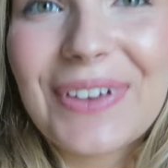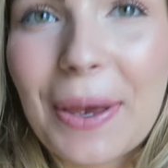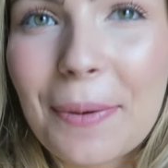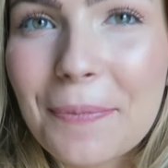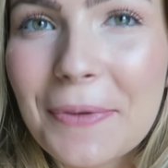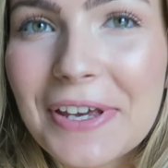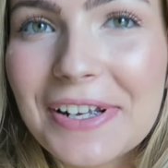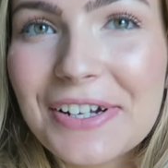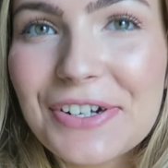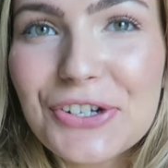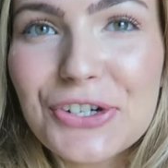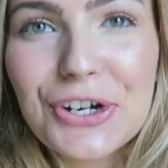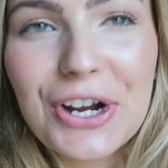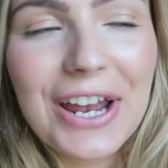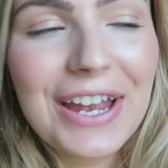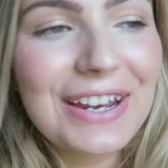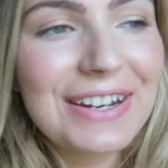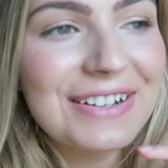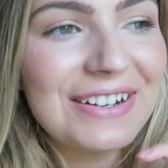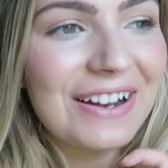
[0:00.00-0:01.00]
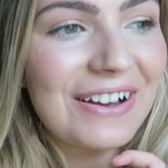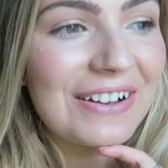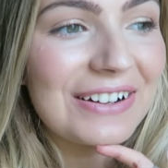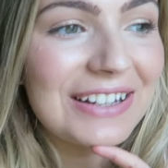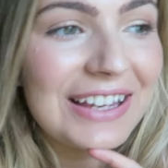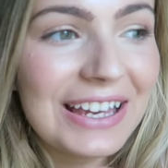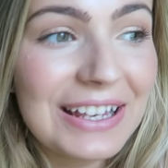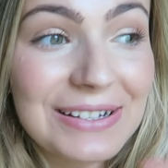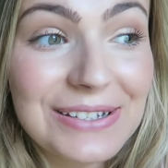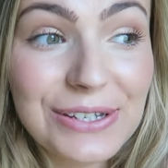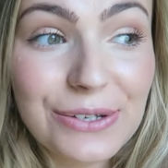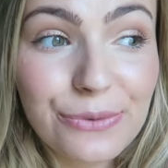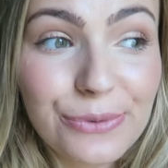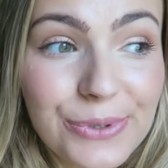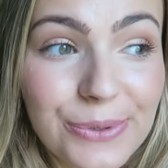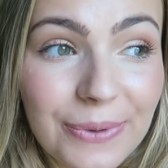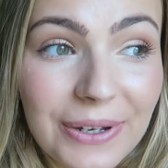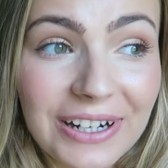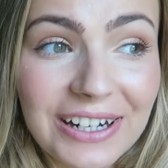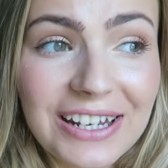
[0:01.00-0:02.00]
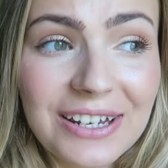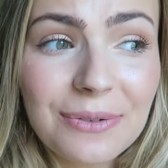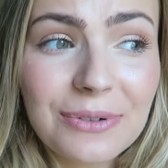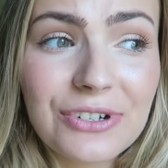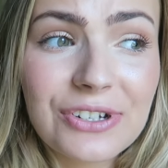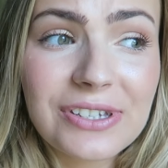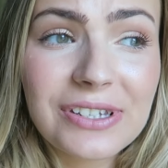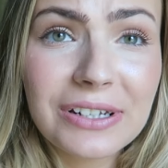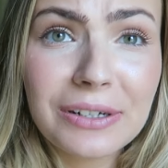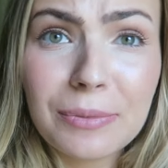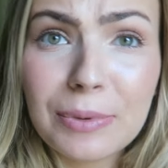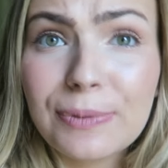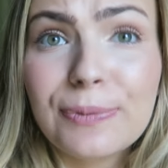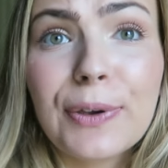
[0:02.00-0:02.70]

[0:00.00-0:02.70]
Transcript: am gonna try and not get too sweaty which is gonna be